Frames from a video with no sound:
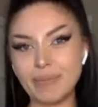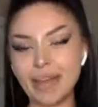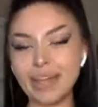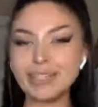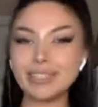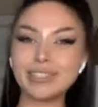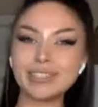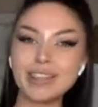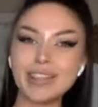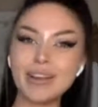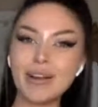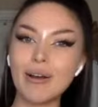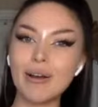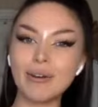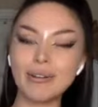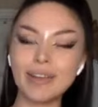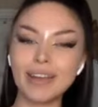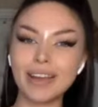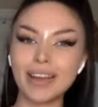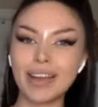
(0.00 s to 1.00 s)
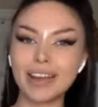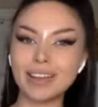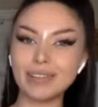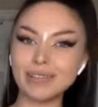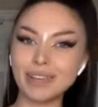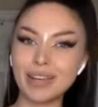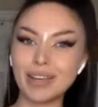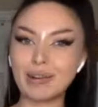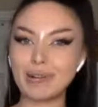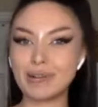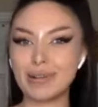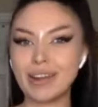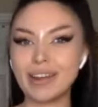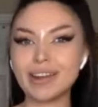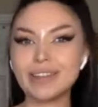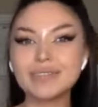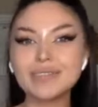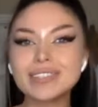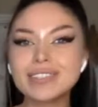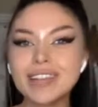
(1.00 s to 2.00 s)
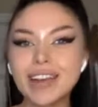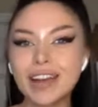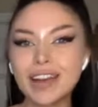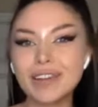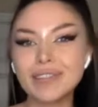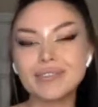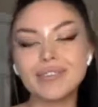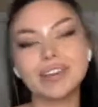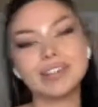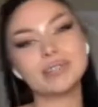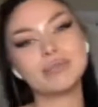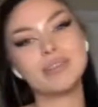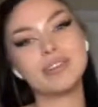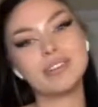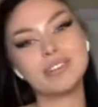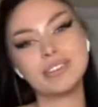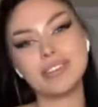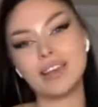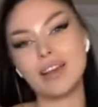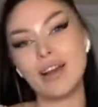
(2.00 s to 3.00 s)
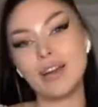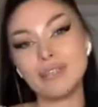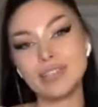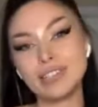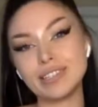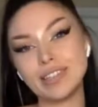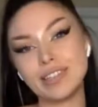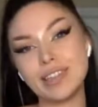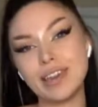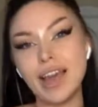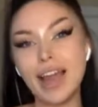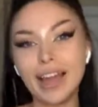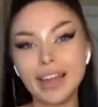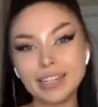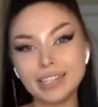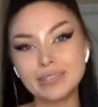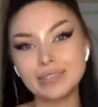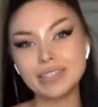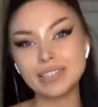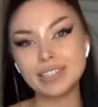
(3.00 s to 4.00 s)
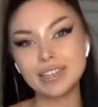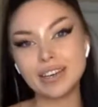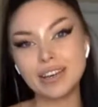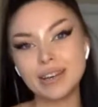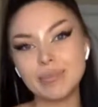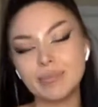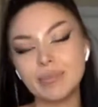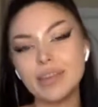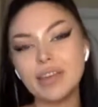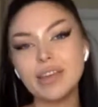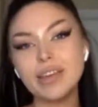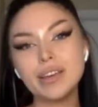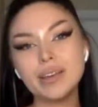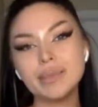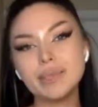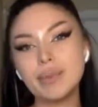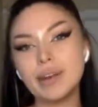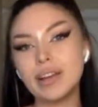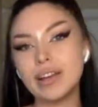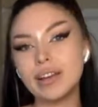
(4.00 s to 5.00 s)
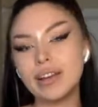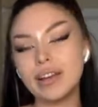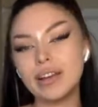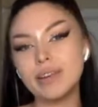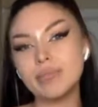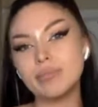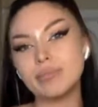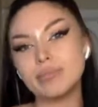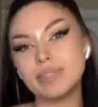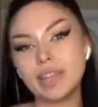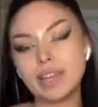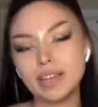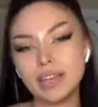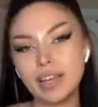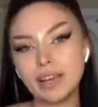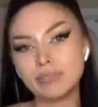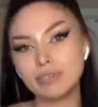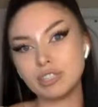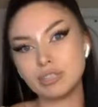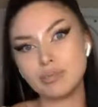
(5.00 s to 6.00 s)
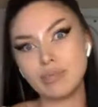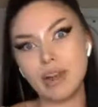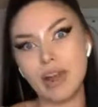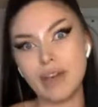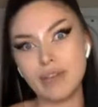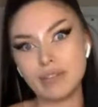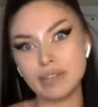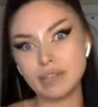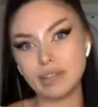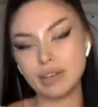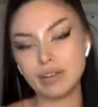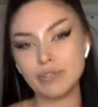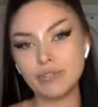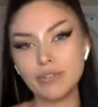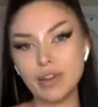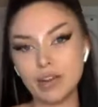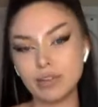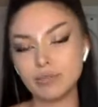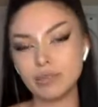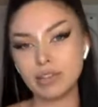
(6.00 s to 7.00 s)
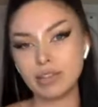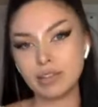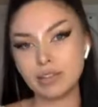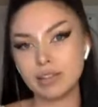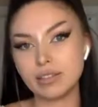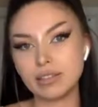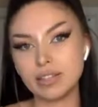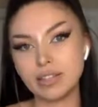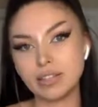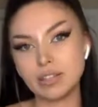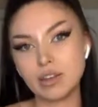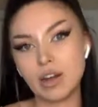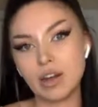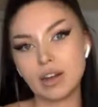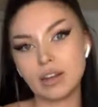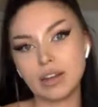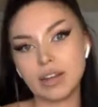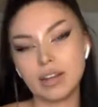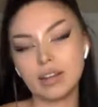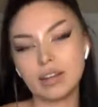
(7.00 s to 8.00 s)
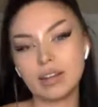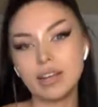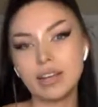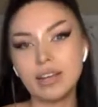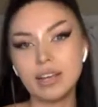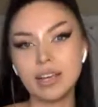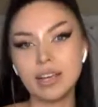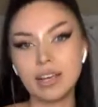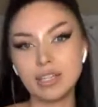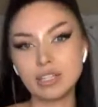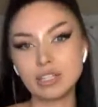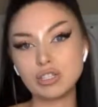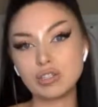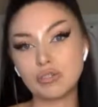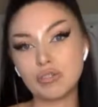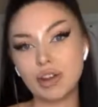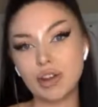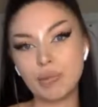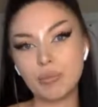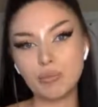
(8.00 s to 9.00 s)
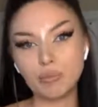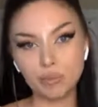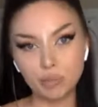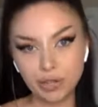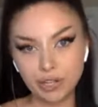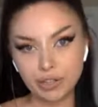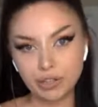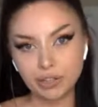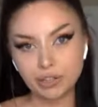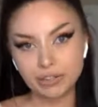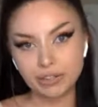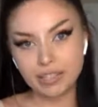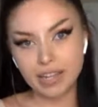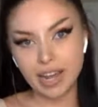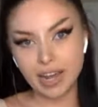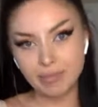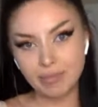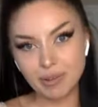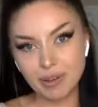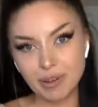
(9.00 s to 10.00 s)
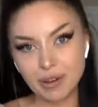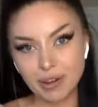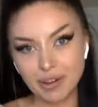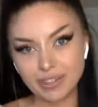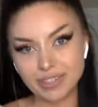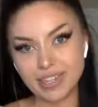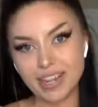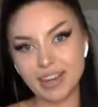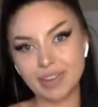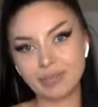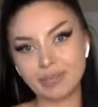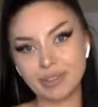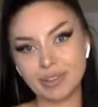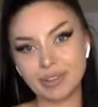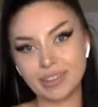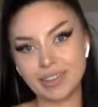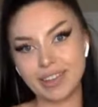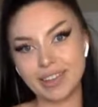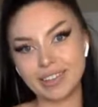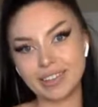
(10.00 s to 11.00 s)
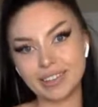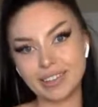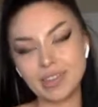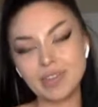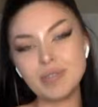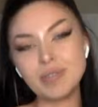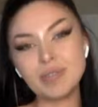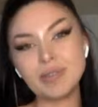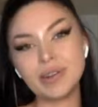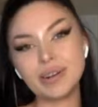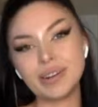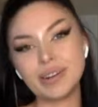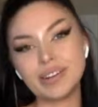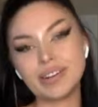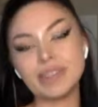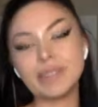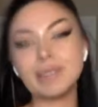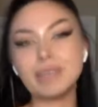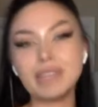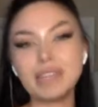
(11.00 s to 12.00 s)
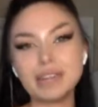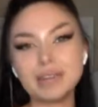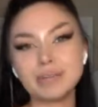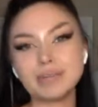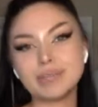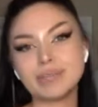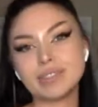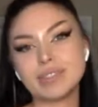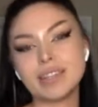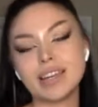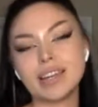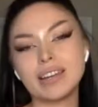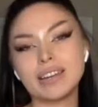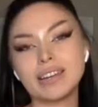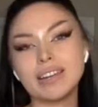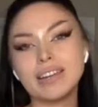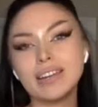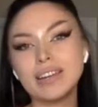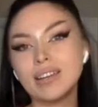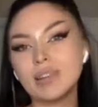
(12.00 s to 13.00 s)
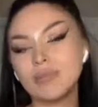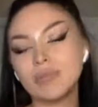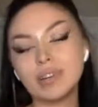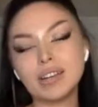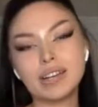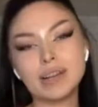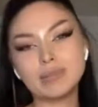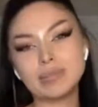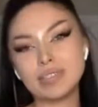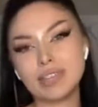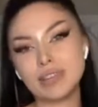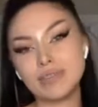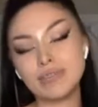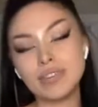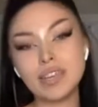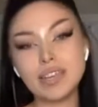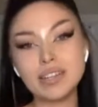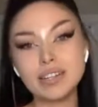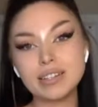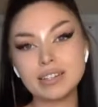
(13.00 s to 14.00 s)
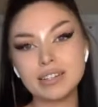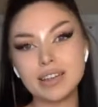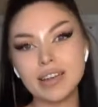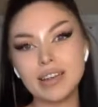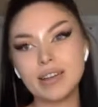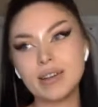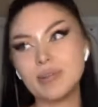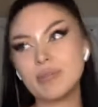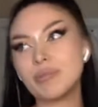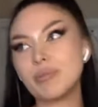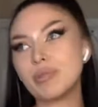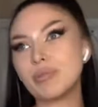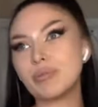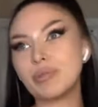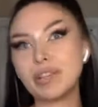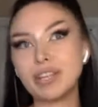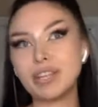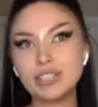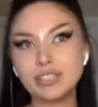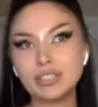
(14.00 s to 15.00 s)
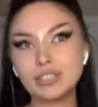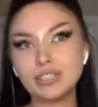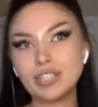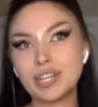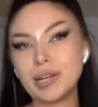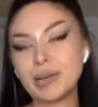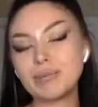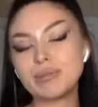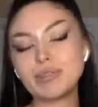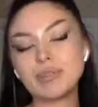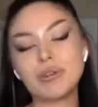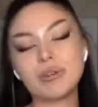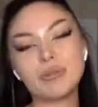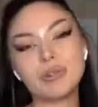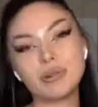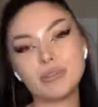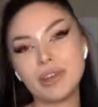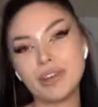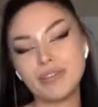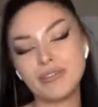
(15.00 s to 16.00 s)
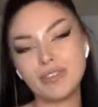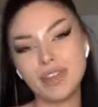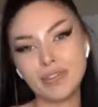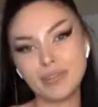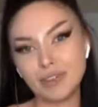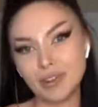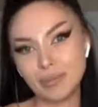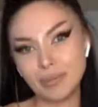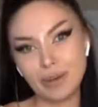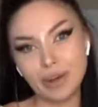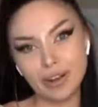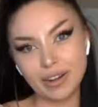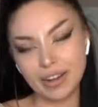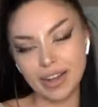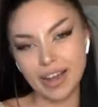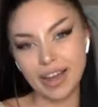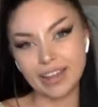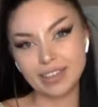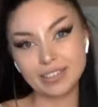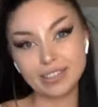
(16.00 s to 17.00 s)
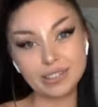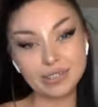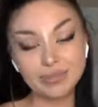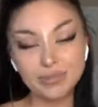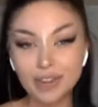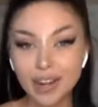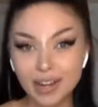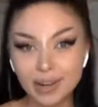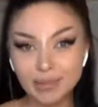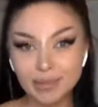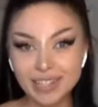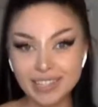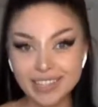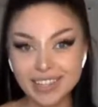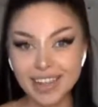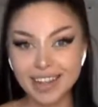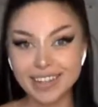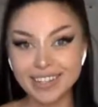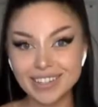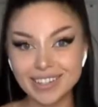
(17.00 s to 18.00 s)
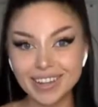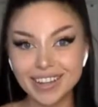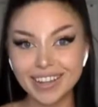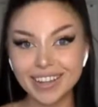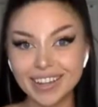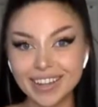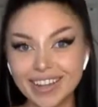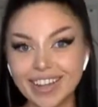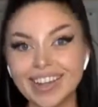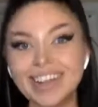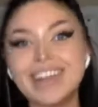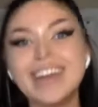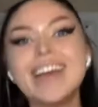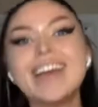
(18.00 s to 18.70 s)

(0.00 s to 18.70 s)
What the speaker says: I just like all that kind of like creative stuff, as well as like obviously the activism. But lately I've just been having a lot of fun with like the TikTok and Instagram reel type content with like the humor and the memes. And when it comes to like veganism, relationships, or one of my favorite podcasts, Frenemies Ending.